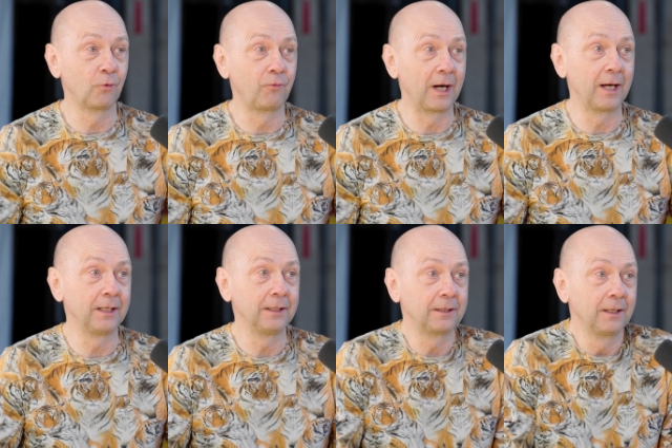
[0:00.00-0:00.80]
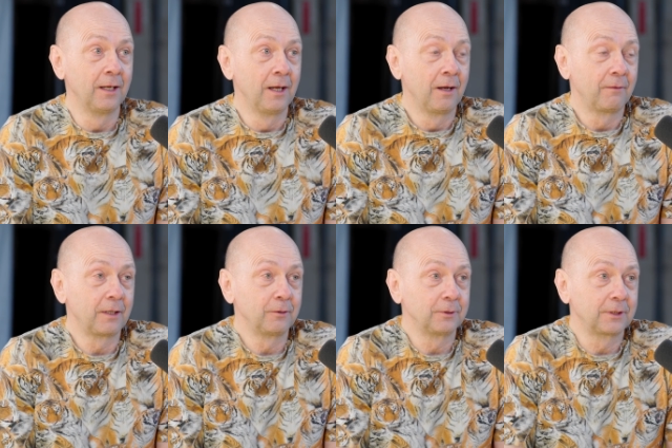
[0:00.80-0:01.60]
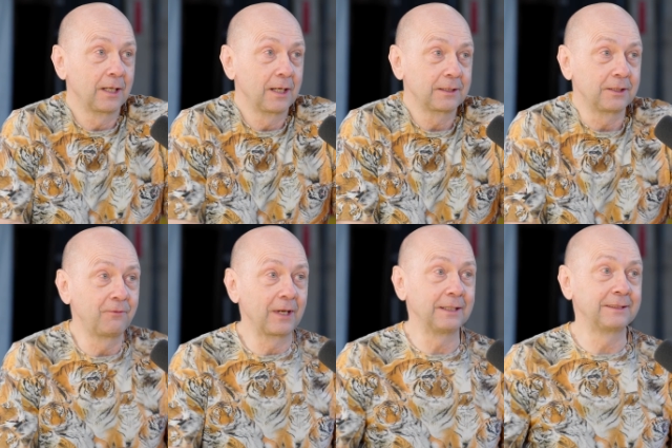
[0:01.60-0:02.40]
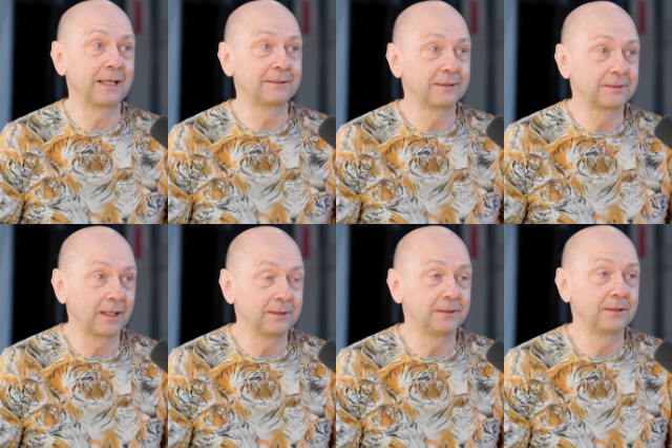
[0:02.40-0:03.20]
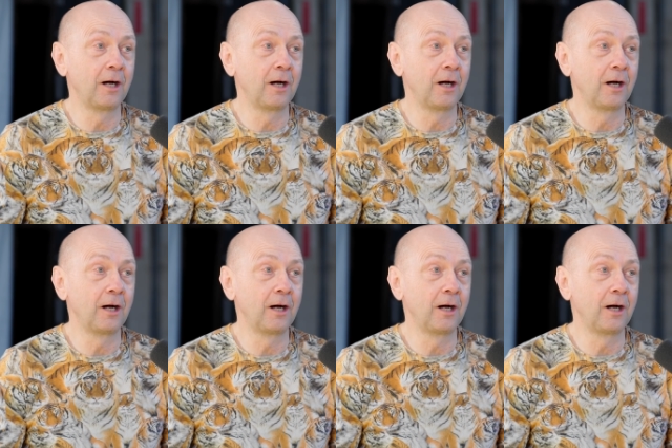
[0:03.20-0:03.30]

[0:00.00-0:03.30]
to find found different exercises